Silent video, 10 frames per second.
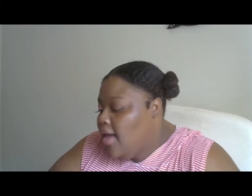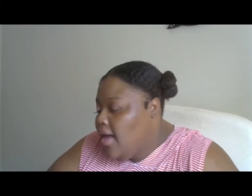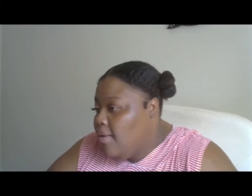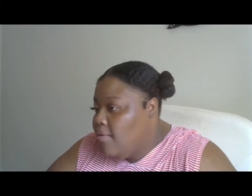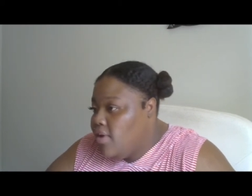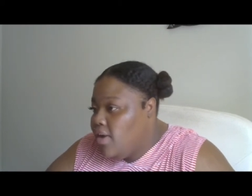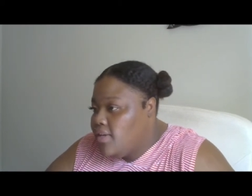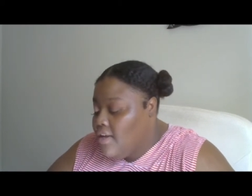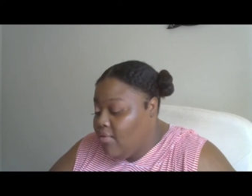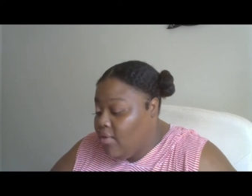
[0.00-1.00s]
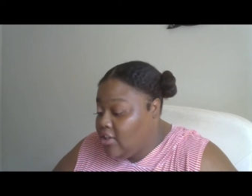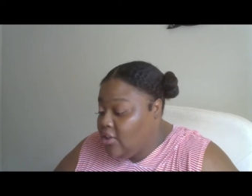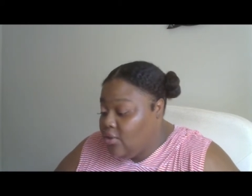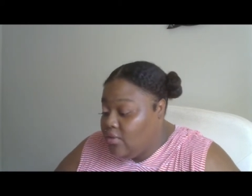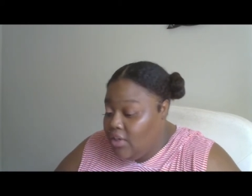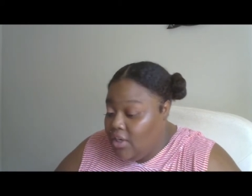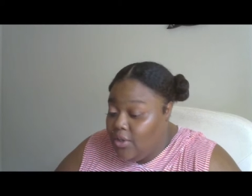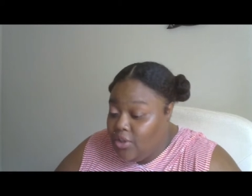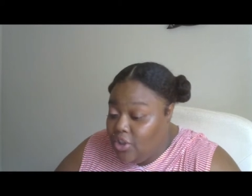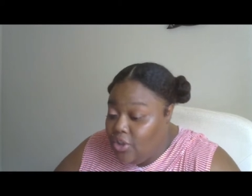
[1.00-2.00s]
And if you guys have watched those
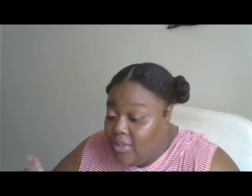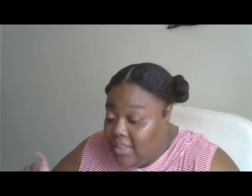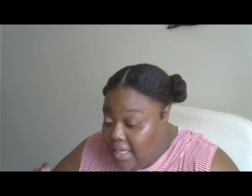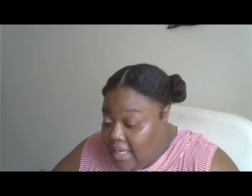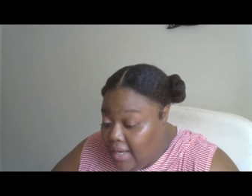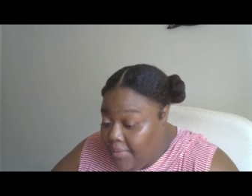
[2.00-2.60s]
videos, you see